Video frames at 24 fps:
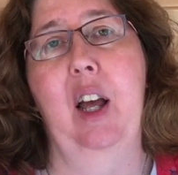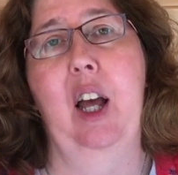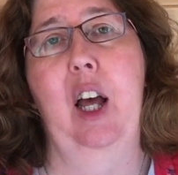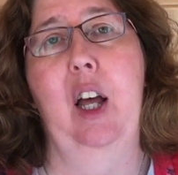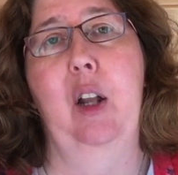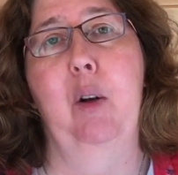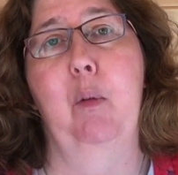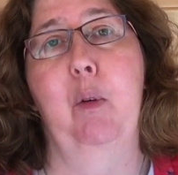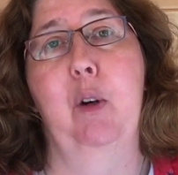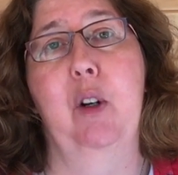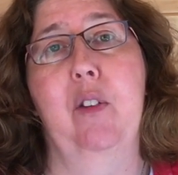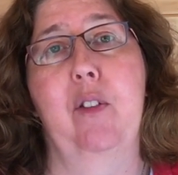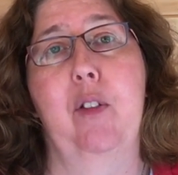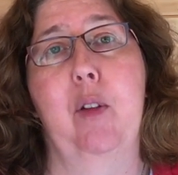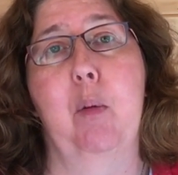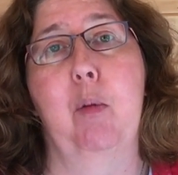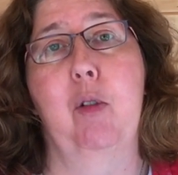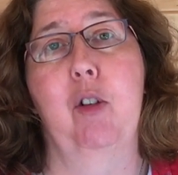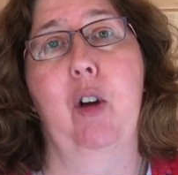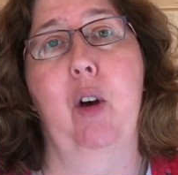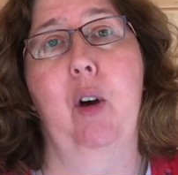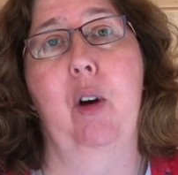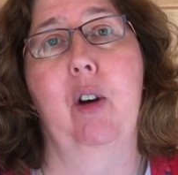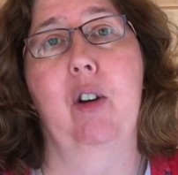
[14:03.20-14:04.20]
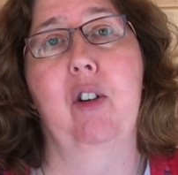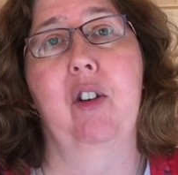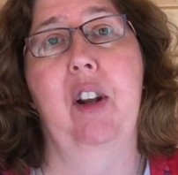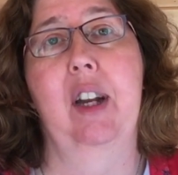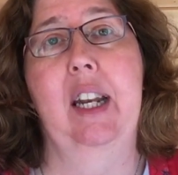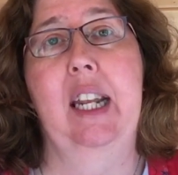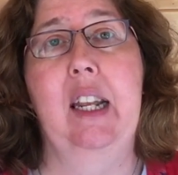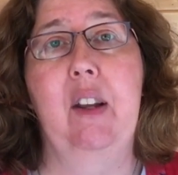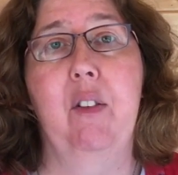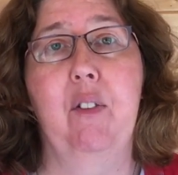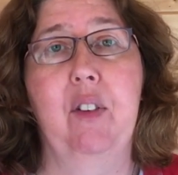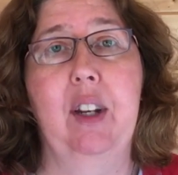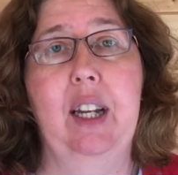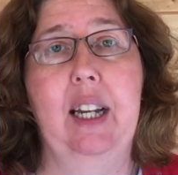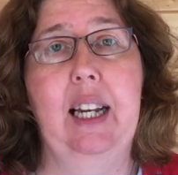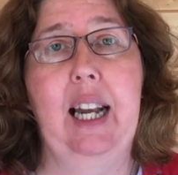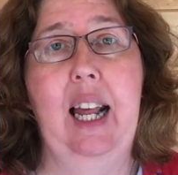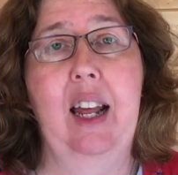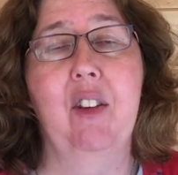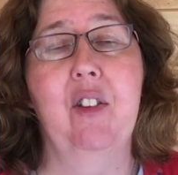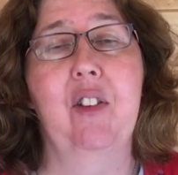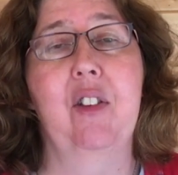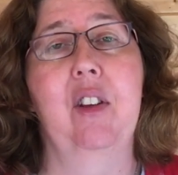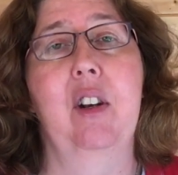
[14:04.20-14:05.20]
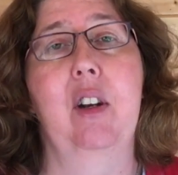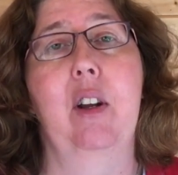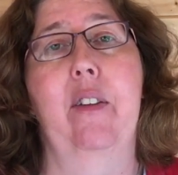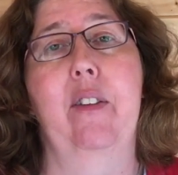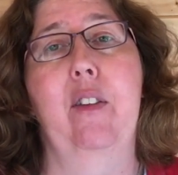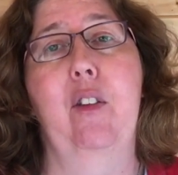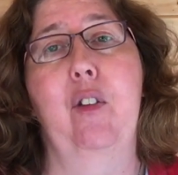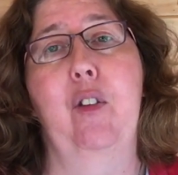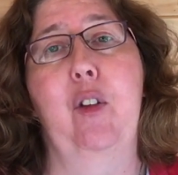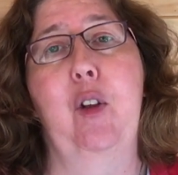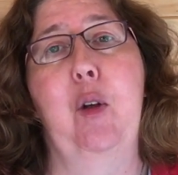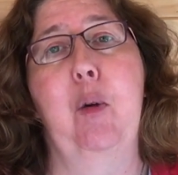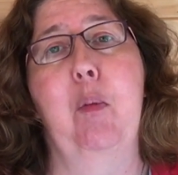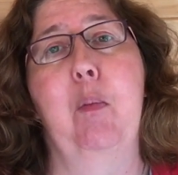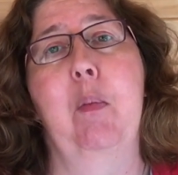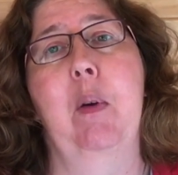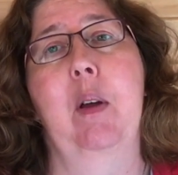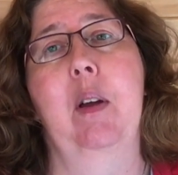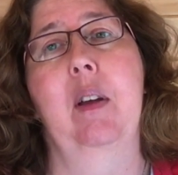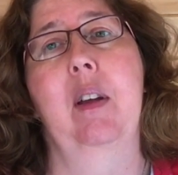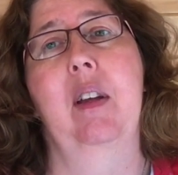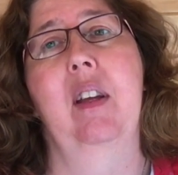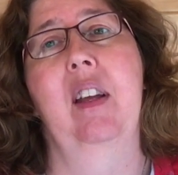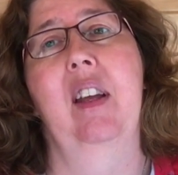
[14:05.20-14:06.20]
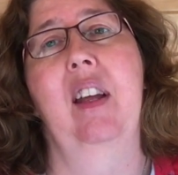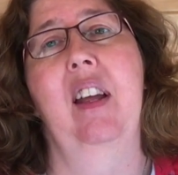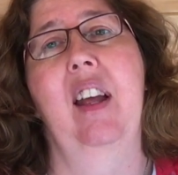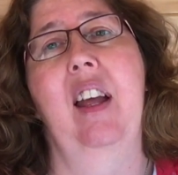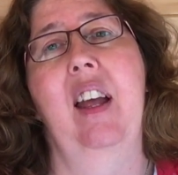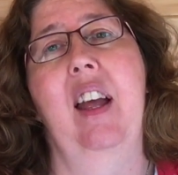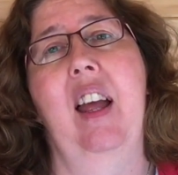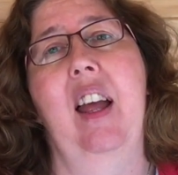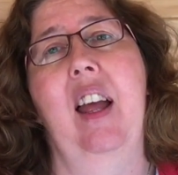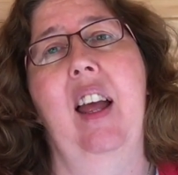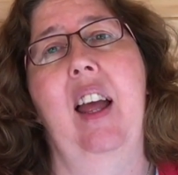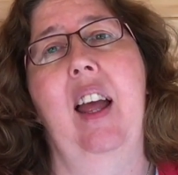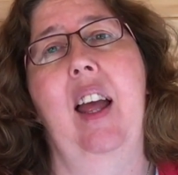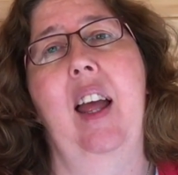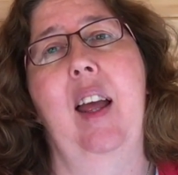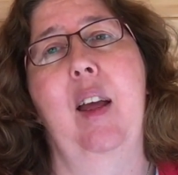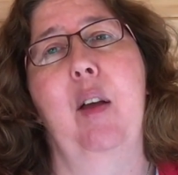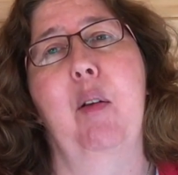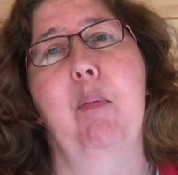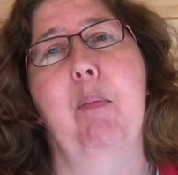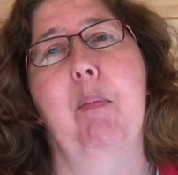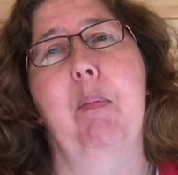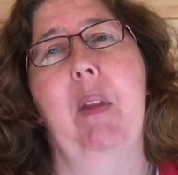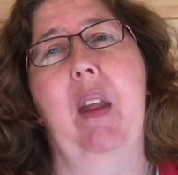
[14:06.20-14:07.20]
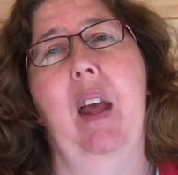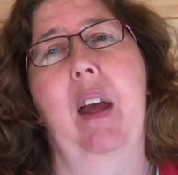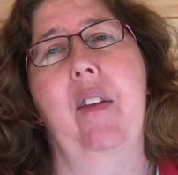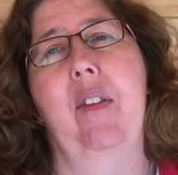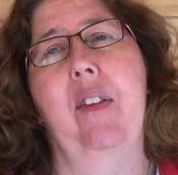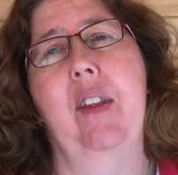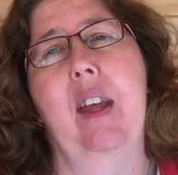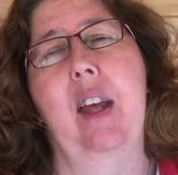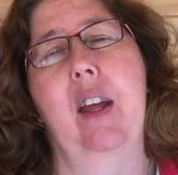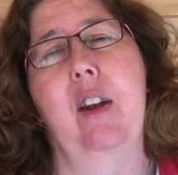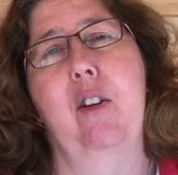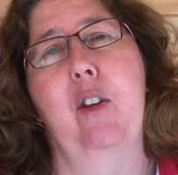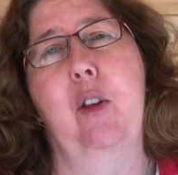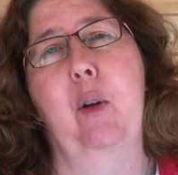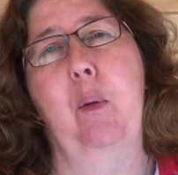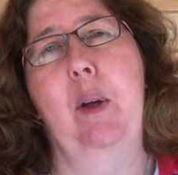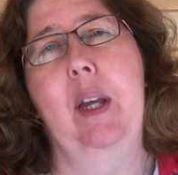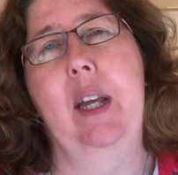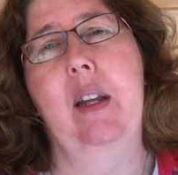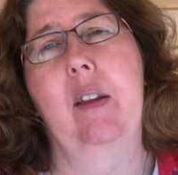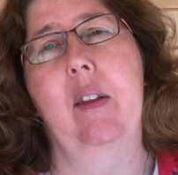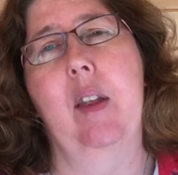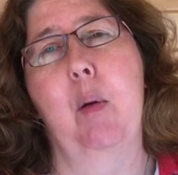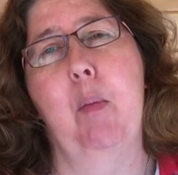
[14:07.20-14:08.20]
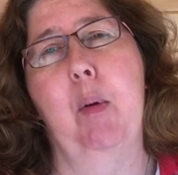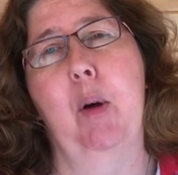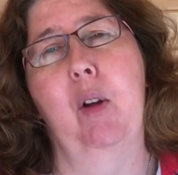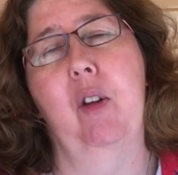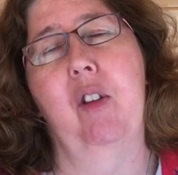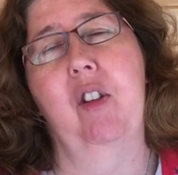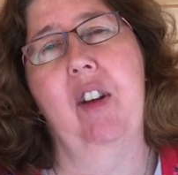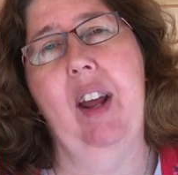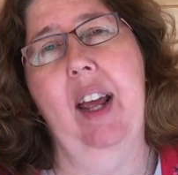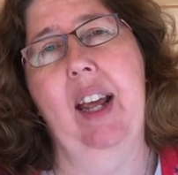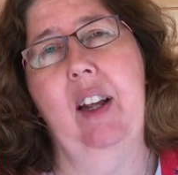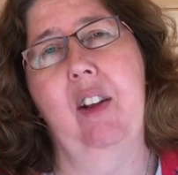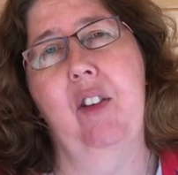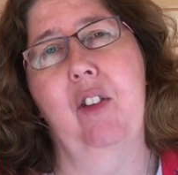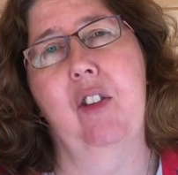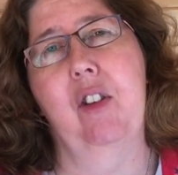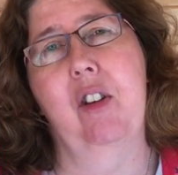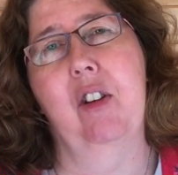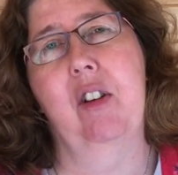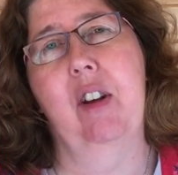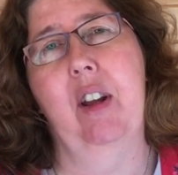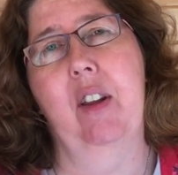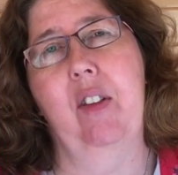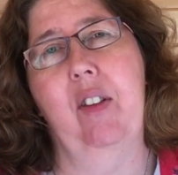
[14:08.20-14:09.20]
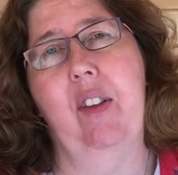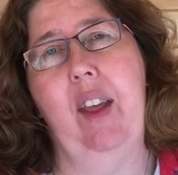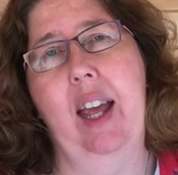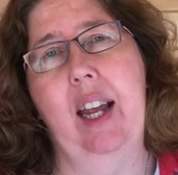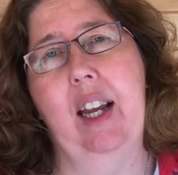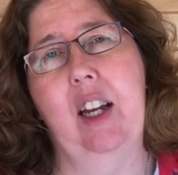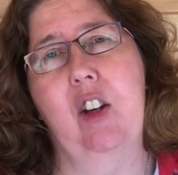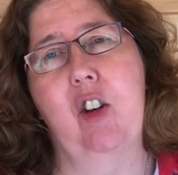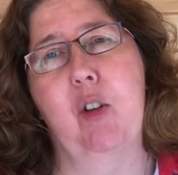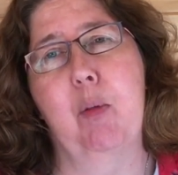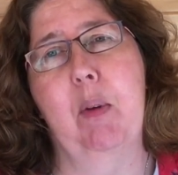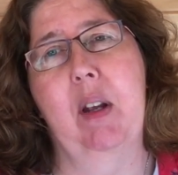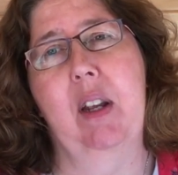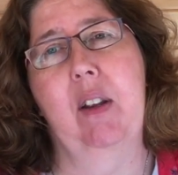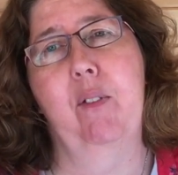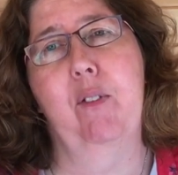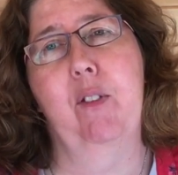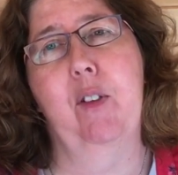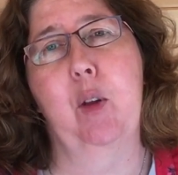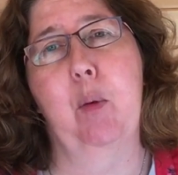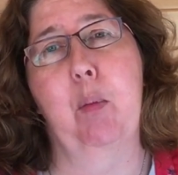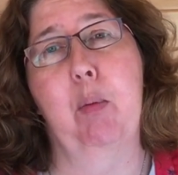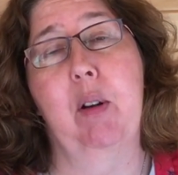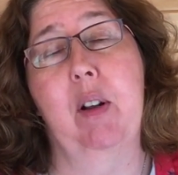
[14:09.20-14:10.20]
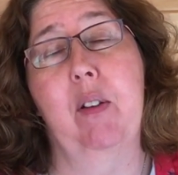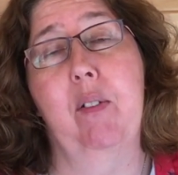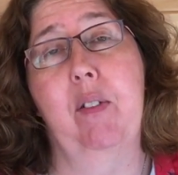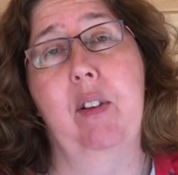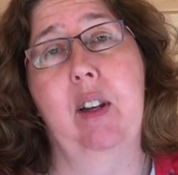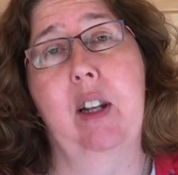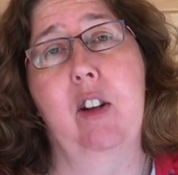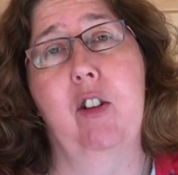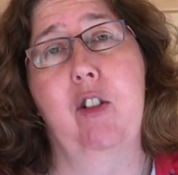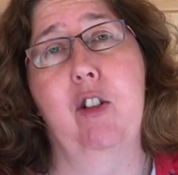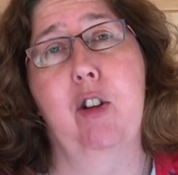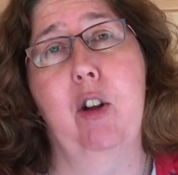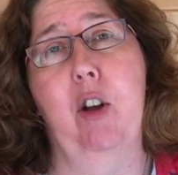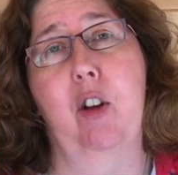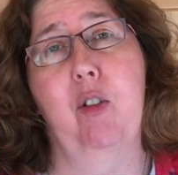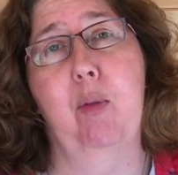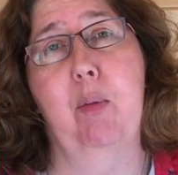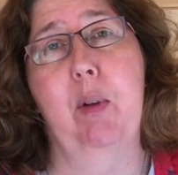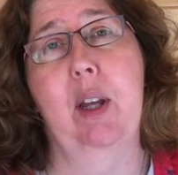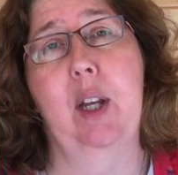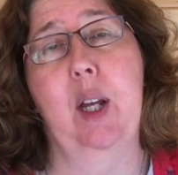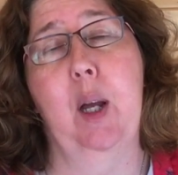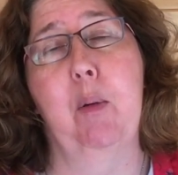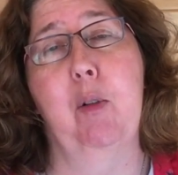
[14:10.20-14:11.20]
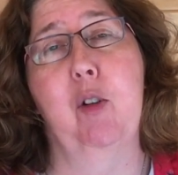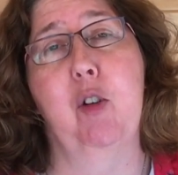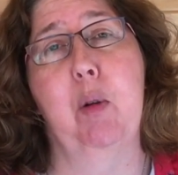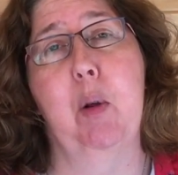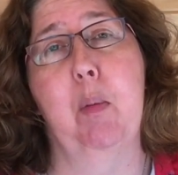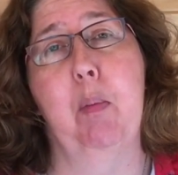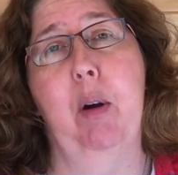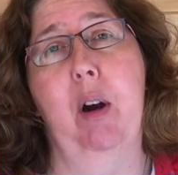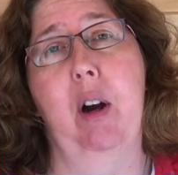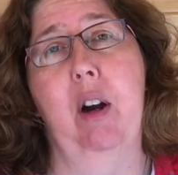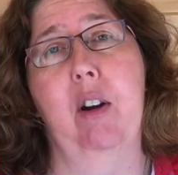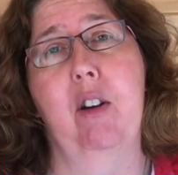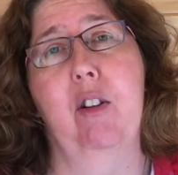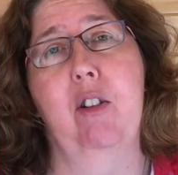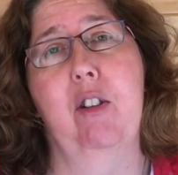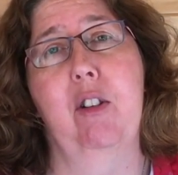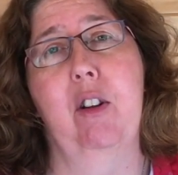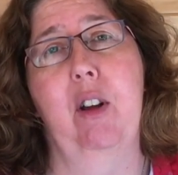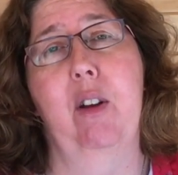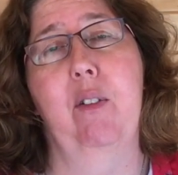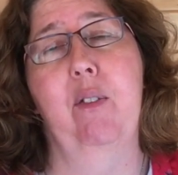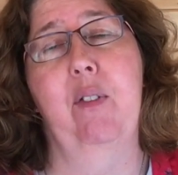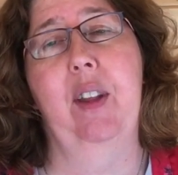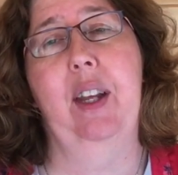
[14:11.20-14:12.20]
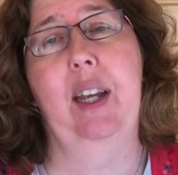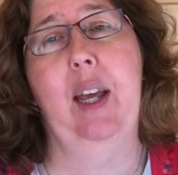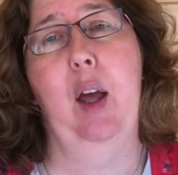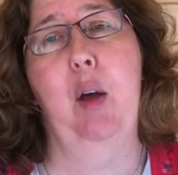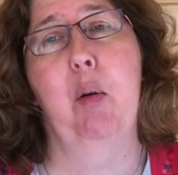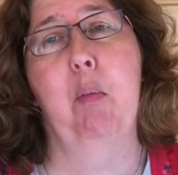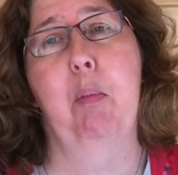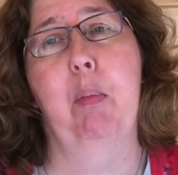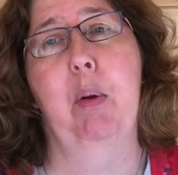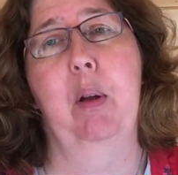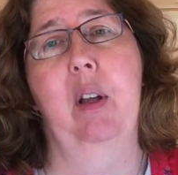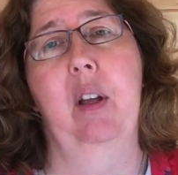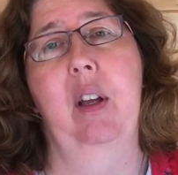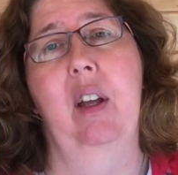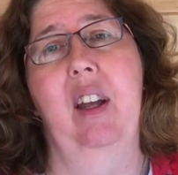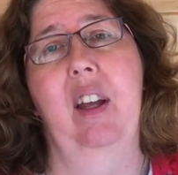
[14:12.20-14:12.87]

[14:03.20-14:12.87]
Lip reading: and one of them taught an evening lesson on the Zoom. At the end of the week, they both texted and thanked me for the privilege of being able to be part of the camp.